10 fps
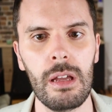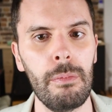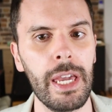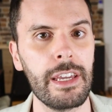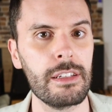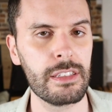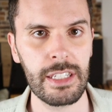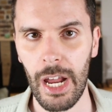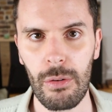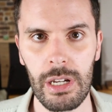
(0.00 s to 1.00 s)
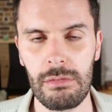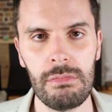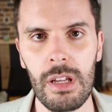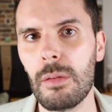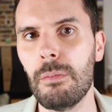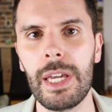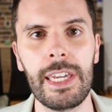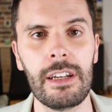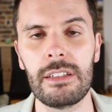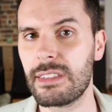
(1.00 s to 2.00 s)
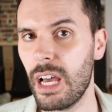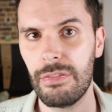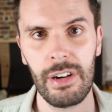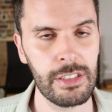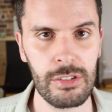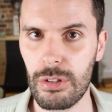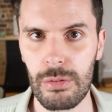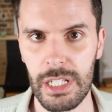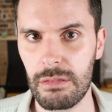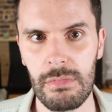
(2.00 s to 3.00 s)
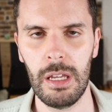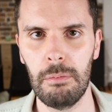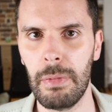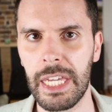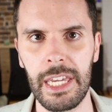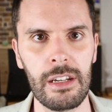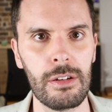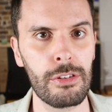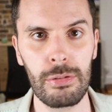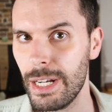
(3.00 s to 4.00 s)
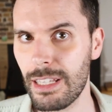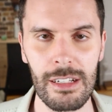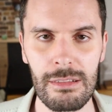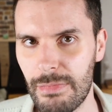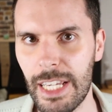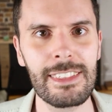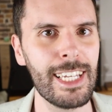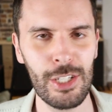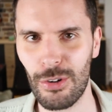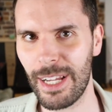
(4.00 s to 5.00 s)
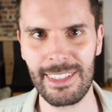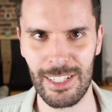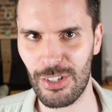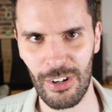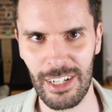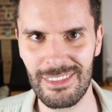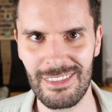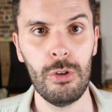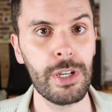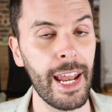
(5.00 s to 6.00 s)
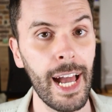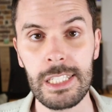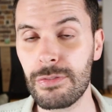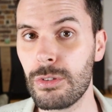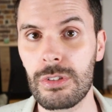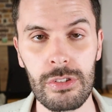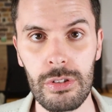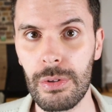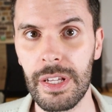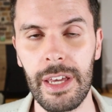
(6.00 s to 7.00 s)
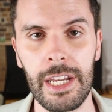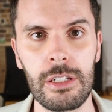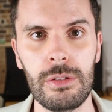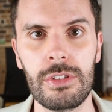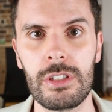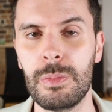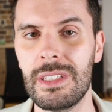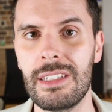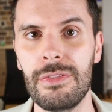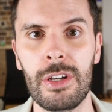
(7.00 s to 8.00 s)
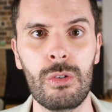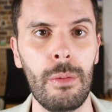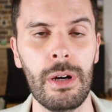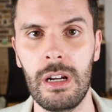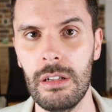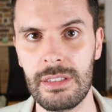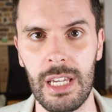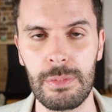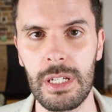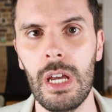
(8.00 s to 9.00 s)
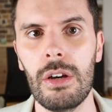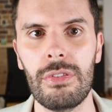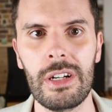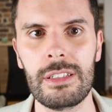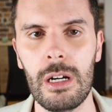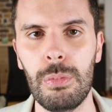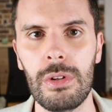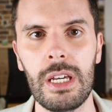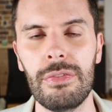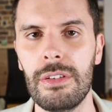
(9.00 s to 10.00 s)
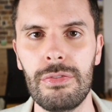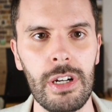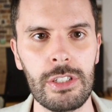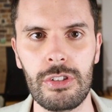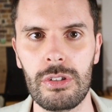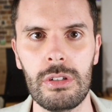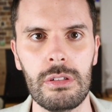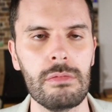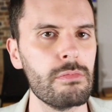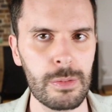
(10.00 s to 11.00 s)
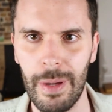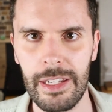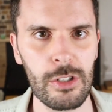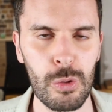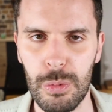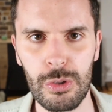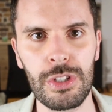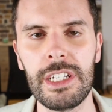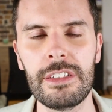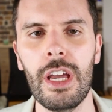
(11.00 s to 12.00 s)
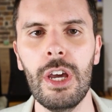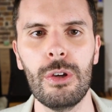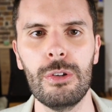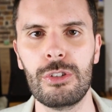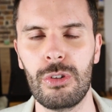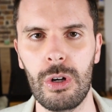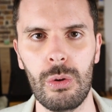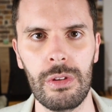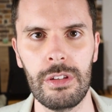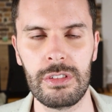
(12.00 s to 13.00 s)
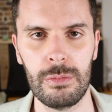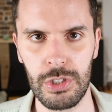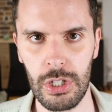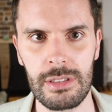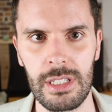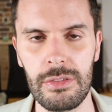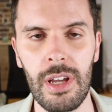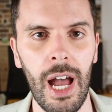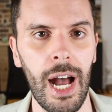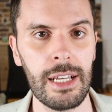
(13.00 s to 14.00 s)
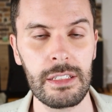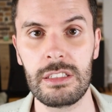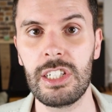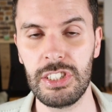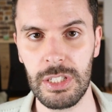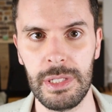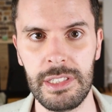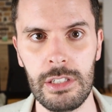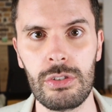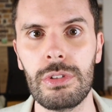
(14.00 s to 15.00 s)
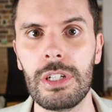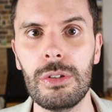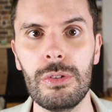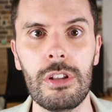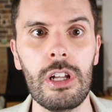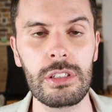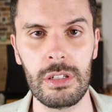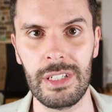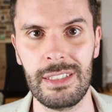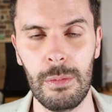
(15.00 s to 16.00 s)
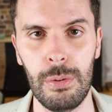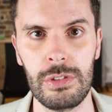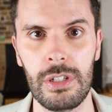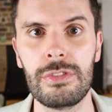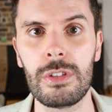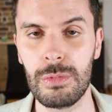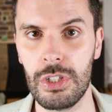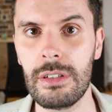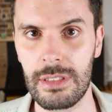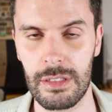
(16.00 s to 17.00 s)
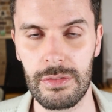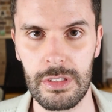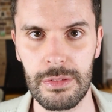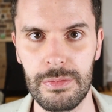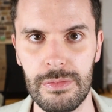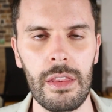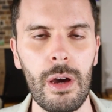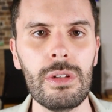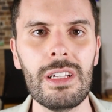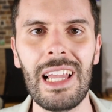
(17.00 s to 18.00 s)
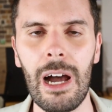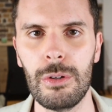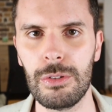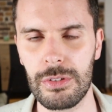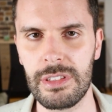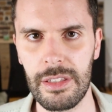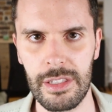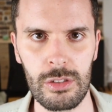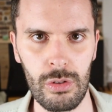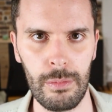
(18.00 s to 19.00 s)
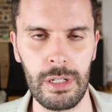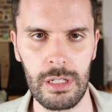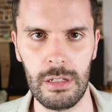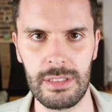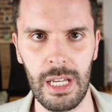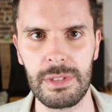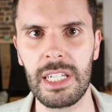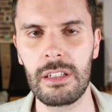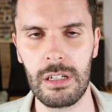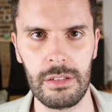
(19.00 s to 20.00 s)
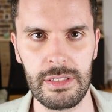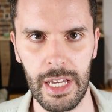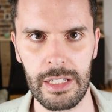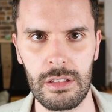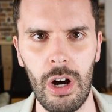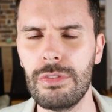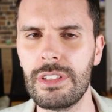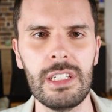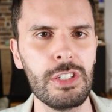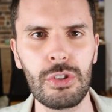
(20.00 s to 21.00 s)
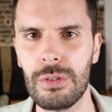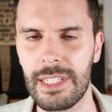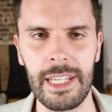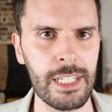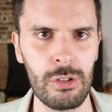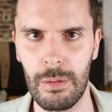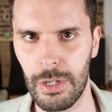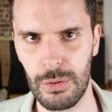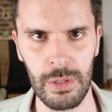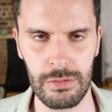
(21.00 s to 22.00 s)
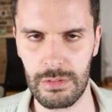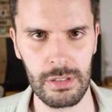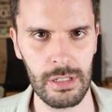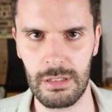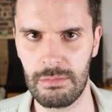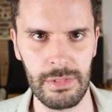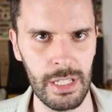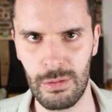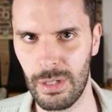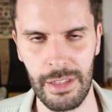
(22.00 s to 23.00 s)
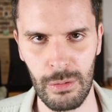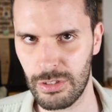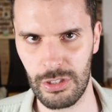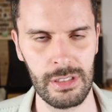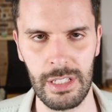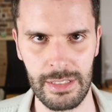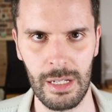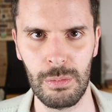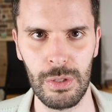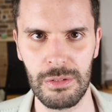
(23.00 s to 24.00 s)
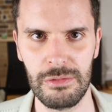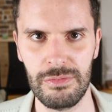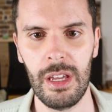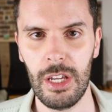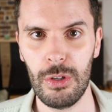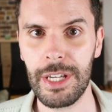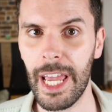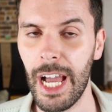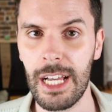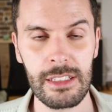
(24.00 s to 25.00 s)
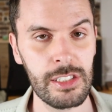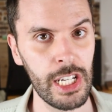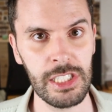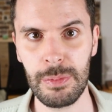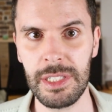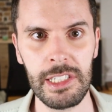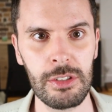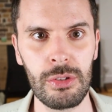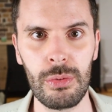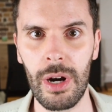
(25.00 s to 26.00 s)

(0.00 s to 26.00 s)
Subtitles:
make it scary, make it a sci-fi story, make it a thriller, etc., etc. You can ask for a story that includes a specific grammar concept. For example, if in French or Spanish or Portuguese you struggle with the subjunctive, ask ChatGPT to include lots of examples of subjunctives. That will allow you to see this grammar concept in context. Obviously, choose any grammar you want. That was just an example. You can ask ChatGPT to